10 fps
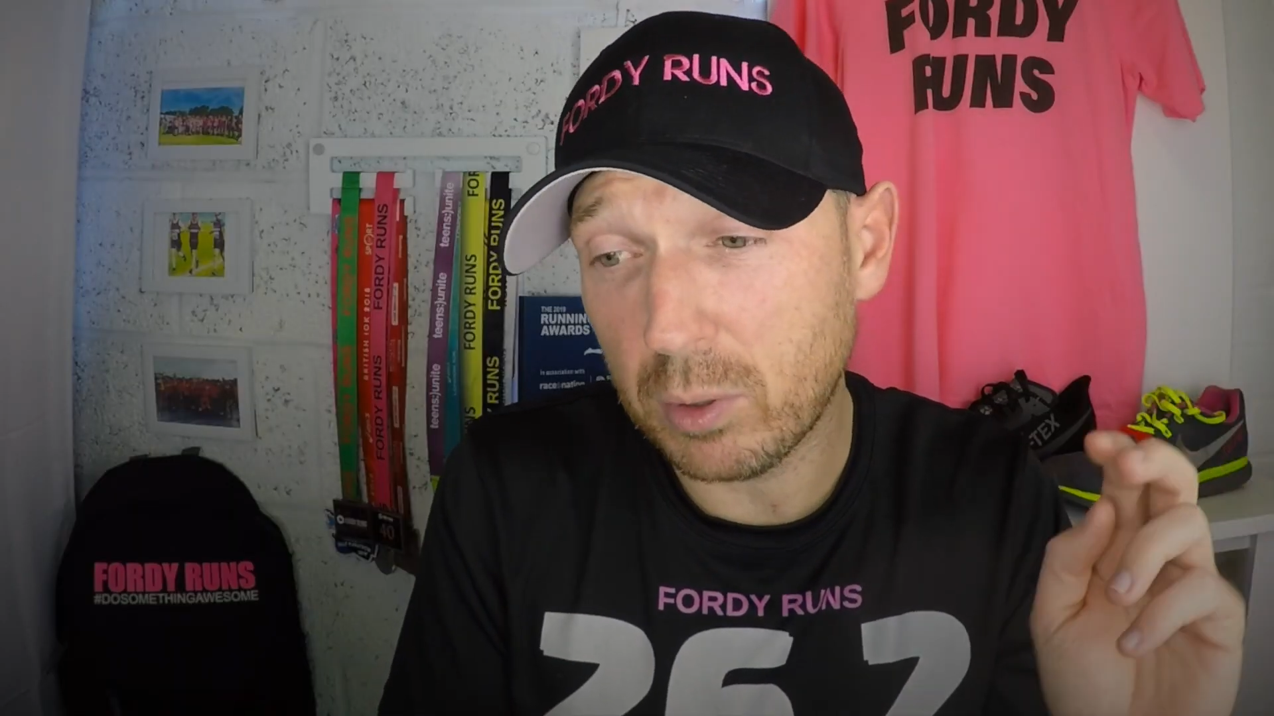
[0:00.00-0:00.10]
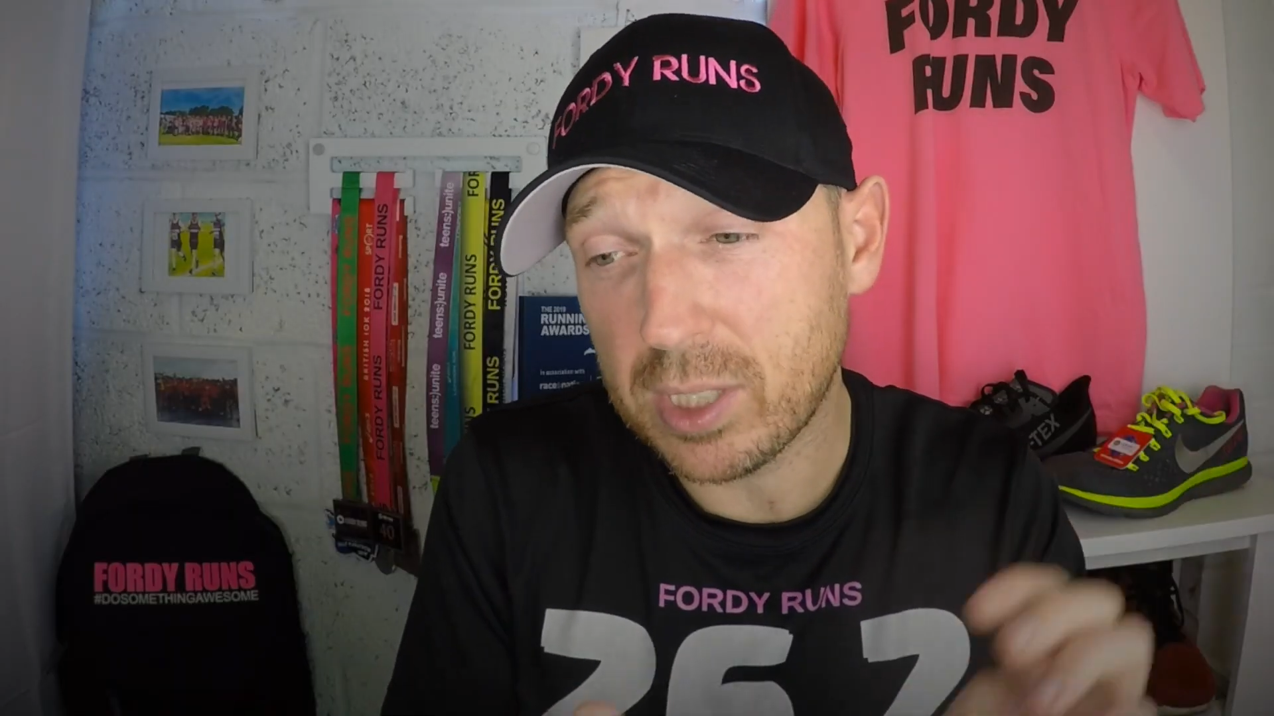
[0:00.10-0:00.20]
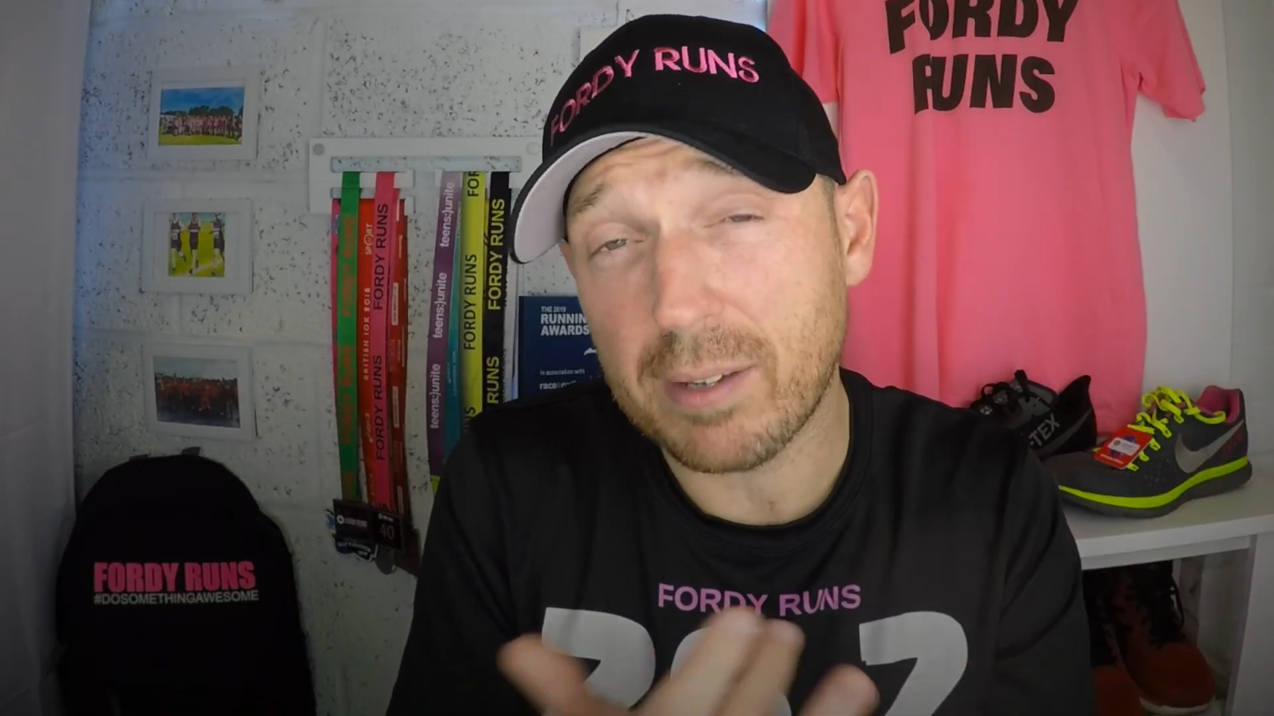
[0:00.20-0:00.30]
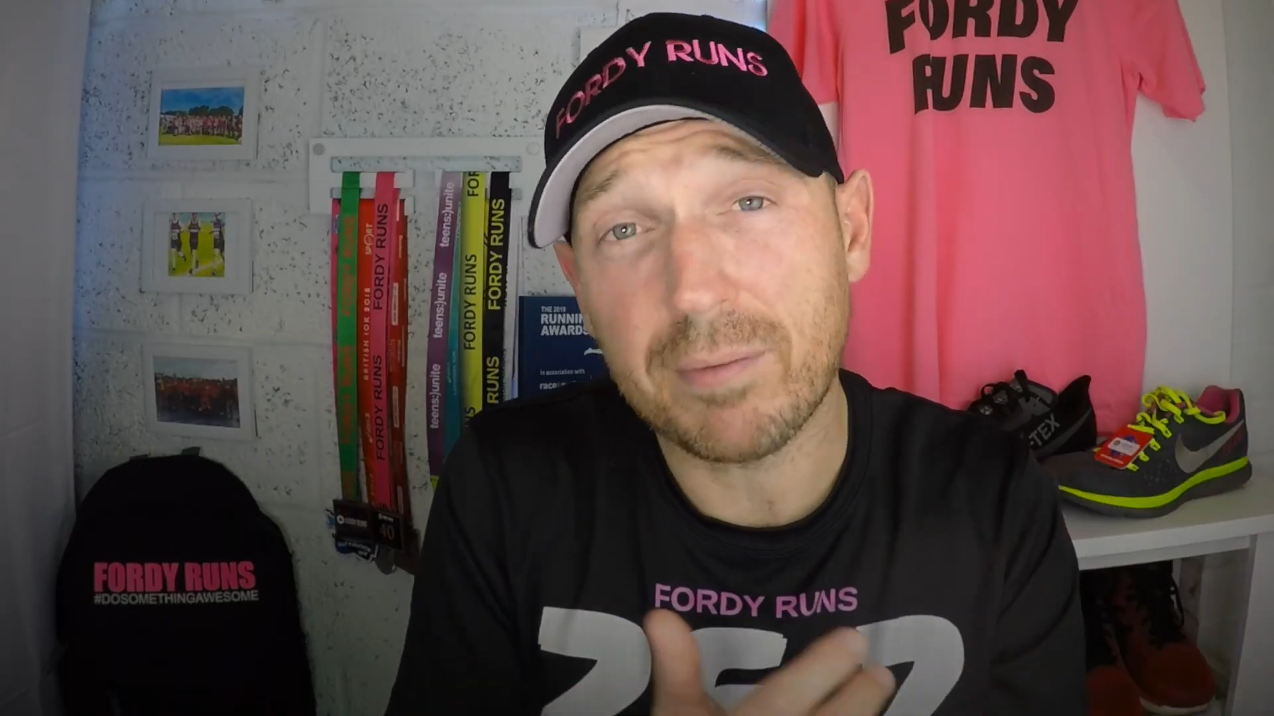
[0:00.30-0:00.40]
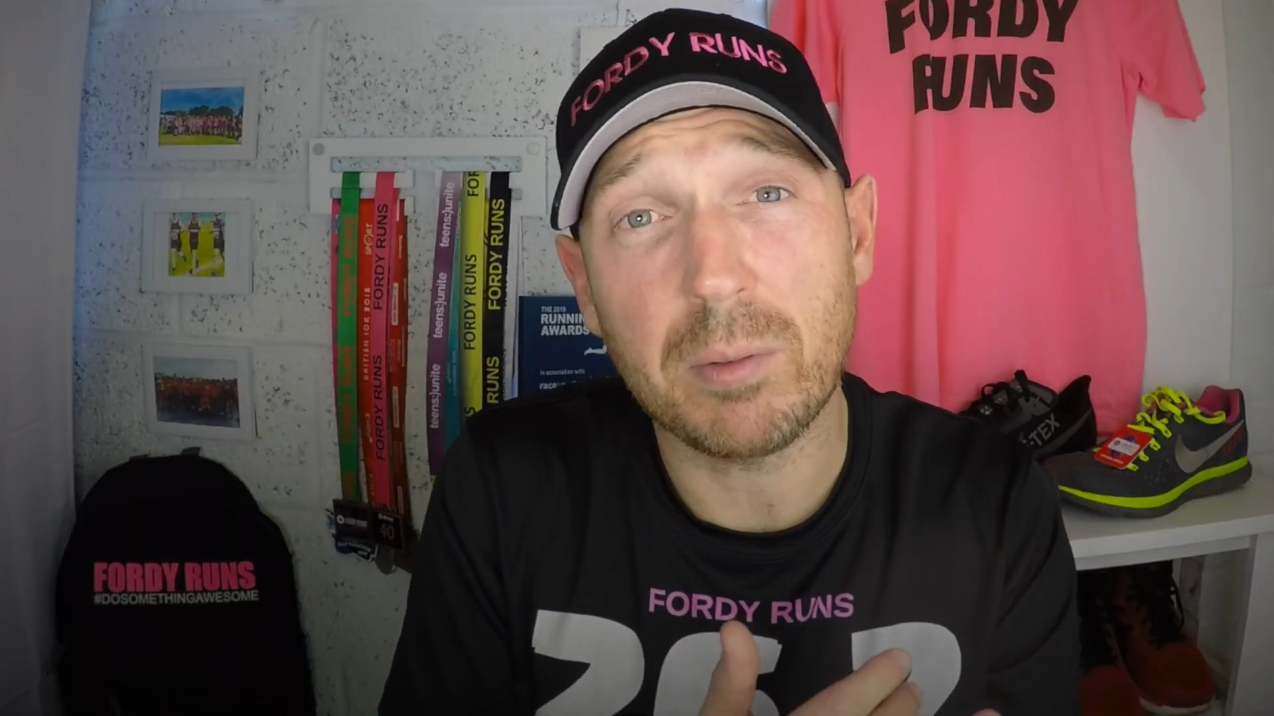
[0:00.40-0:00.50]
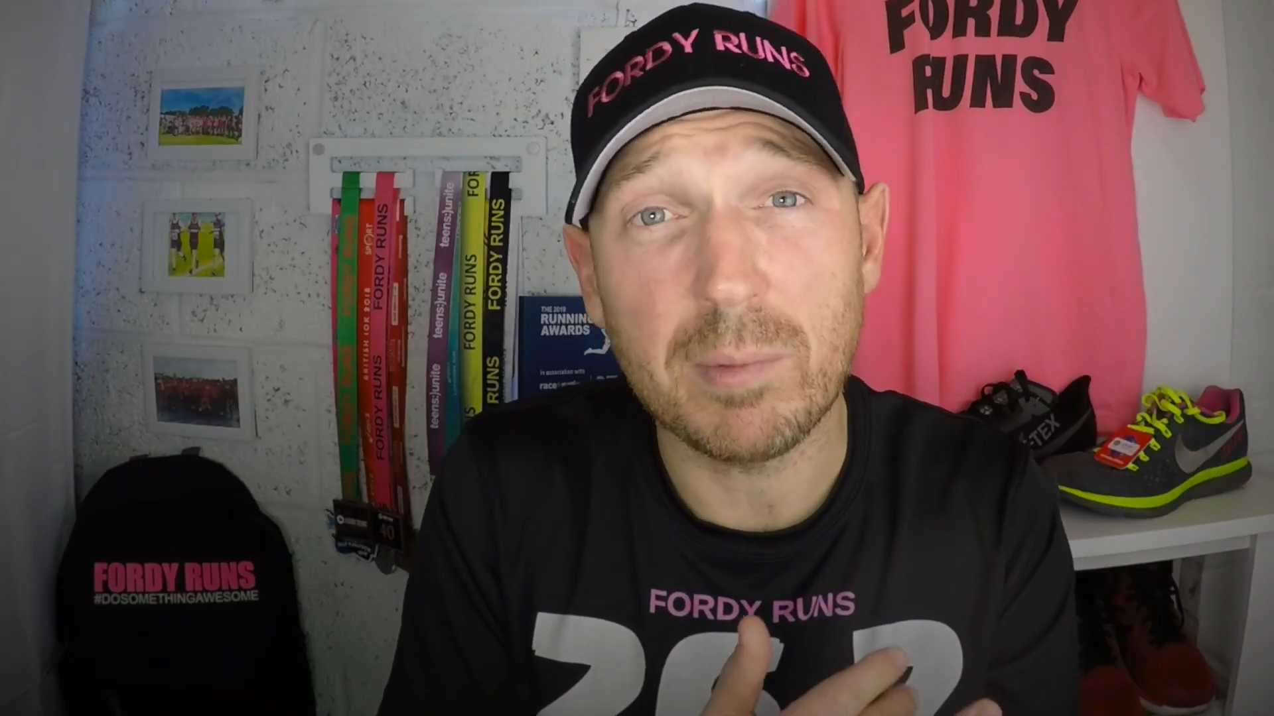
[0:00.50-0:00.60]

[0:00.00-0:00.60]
want something